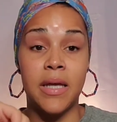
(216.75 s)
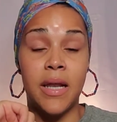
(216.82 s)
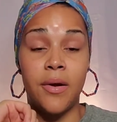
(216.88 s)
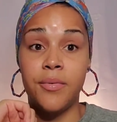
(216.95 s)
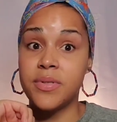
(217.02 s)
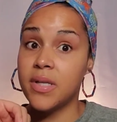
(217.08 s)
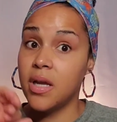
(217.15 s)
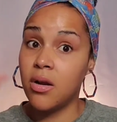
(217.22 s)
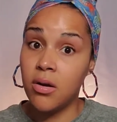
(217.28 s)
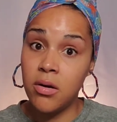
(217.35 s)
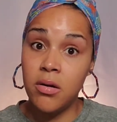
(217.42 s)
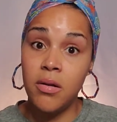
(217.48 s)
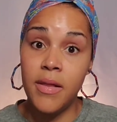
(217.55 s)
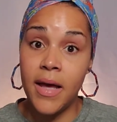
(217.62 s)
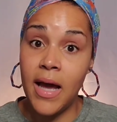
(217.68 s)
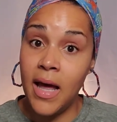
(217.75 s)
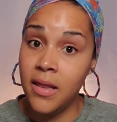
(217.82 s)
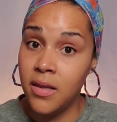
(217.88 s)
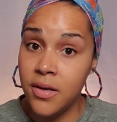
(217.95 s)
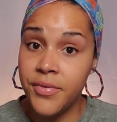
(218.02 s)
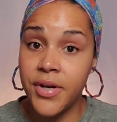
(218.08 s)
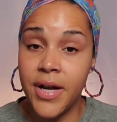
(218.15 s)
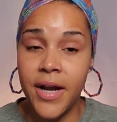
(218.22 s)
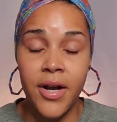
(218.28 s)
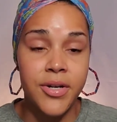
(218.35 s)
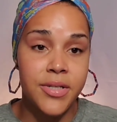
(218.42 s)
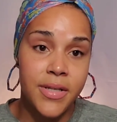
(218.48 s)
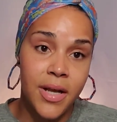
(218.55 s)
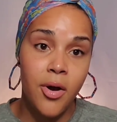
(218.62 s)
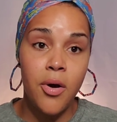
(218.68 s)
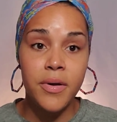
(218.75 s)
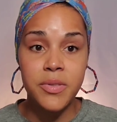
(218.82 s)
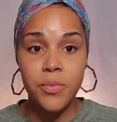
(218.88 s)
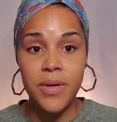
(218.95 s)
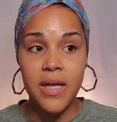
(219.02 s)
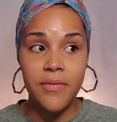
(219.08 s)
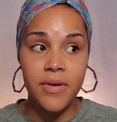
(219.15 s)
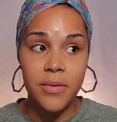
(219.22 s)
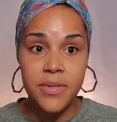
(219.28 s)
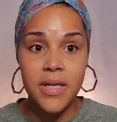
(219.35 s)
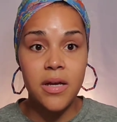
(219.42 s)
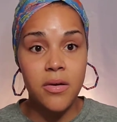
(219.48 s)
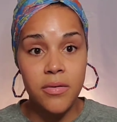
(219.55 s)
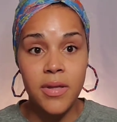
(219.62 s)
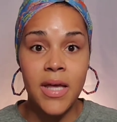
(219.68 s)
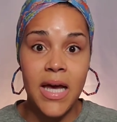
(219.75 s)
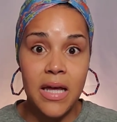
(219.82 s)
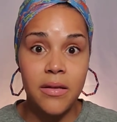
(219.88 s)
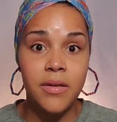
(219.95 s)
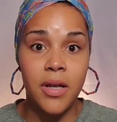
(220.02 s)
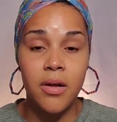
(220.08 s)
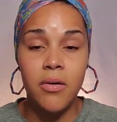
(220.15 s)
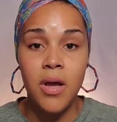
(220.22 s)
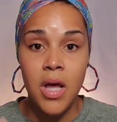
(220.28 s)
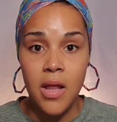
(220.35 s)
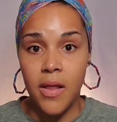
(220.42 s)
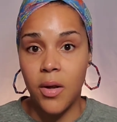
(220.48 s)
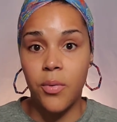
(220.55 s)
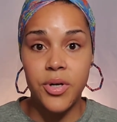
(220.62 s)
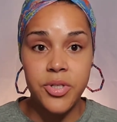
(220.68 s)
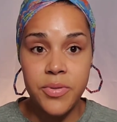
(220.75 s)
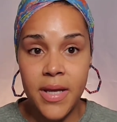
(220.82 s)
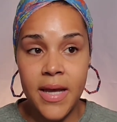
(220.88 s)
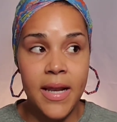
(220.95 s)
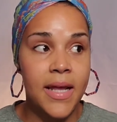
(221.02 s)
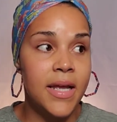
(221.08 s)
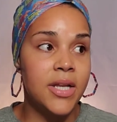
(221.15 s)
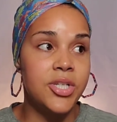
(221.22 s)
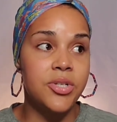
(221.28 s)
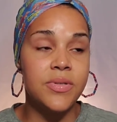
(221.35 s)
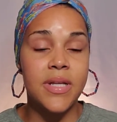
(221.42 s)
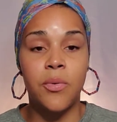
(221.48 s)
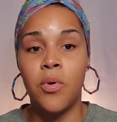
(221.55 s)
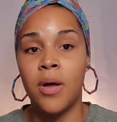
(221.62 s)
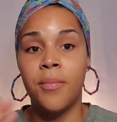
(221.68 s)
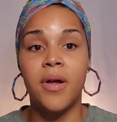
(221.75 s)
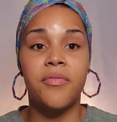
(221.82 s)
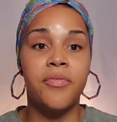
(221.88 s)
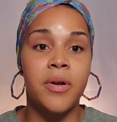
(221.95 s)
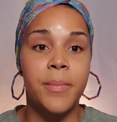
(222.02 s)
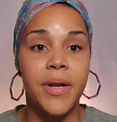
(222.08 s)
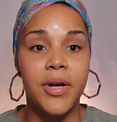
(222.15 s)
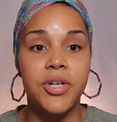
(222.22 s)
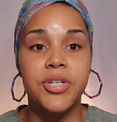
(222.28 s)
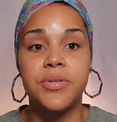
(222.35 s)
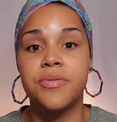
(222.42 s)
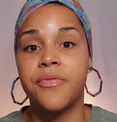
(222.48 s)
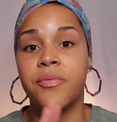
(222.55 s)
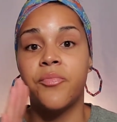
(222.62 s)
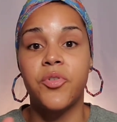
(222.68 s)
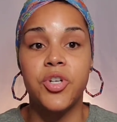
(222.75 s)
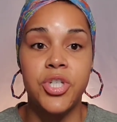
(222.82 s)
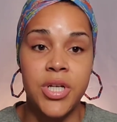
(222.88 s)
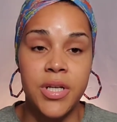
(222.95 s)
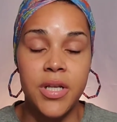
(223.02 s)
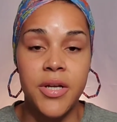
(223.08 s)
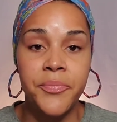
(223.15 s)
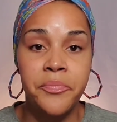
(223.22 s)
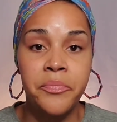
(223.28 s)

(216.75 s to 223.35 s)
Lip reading: And I was like, girl, like I love your hair. She's like, oh, it's weave. And I was like, oh yeah, you know, like where'd you get it? And she was like, well, I'm not from here. She was from Virginia.